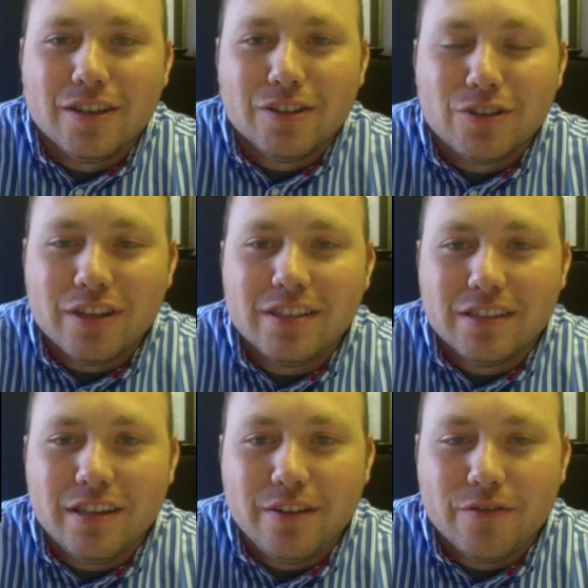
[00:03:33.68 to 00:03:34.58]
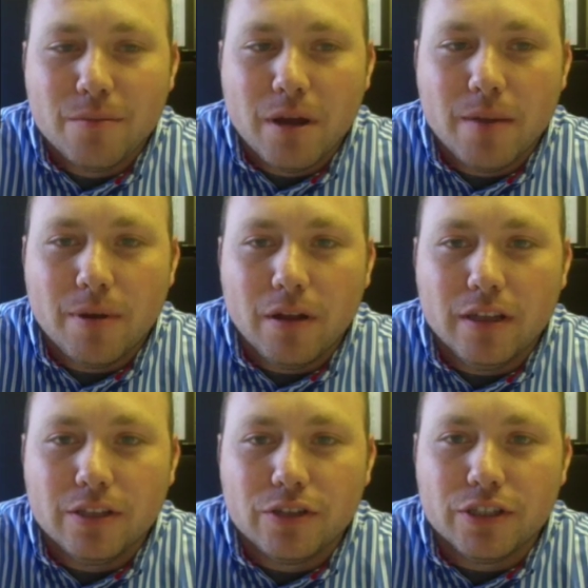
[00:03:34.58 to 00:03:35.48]
So this scene from Moneyball
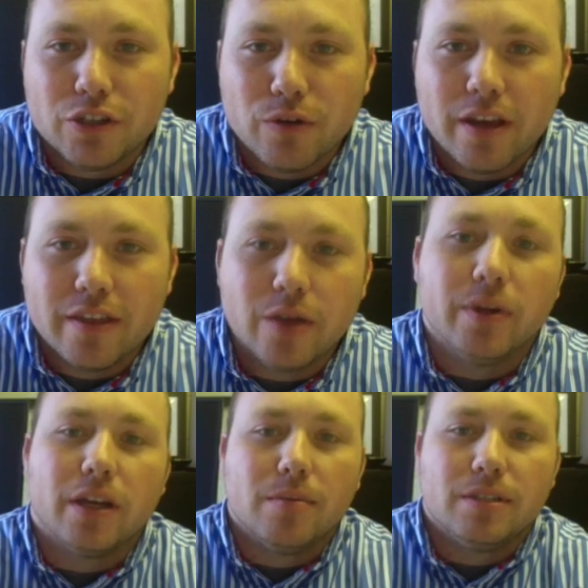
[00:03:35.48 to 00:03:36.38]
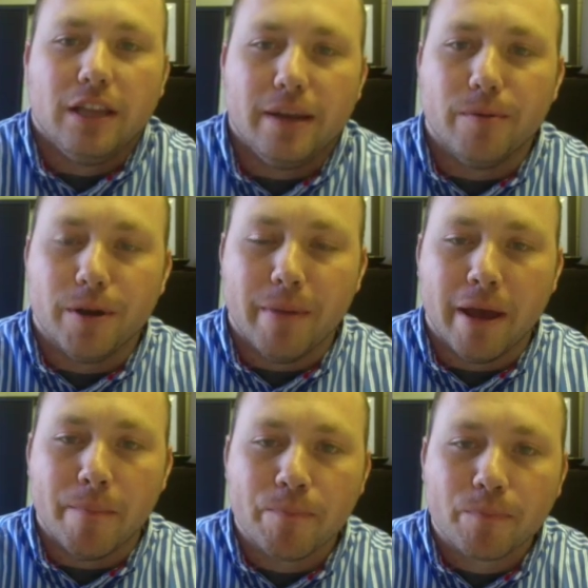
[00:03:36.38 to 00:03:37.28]
illustrates a great thing when it comes to labor demand.